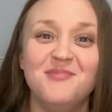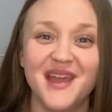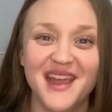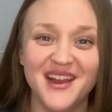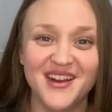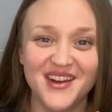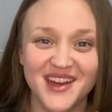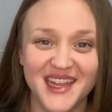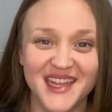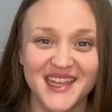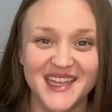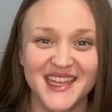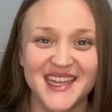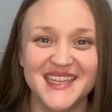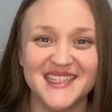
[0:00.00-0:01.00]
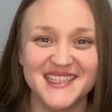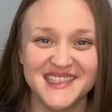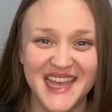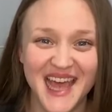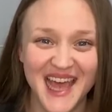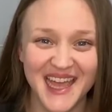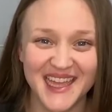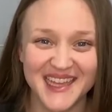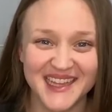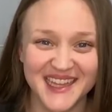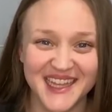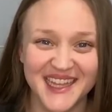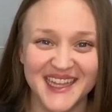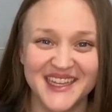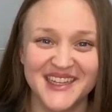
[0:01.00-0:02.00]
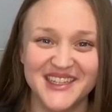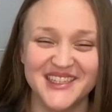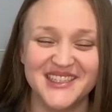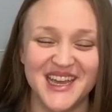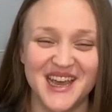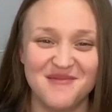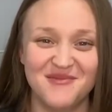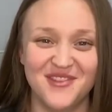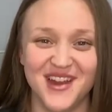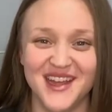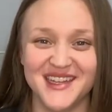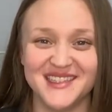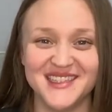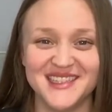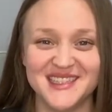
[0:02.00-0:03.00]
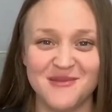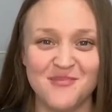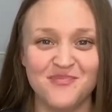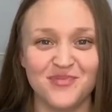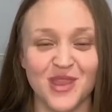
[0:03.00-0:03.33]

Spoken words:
Berry, exactly. Good job, friends.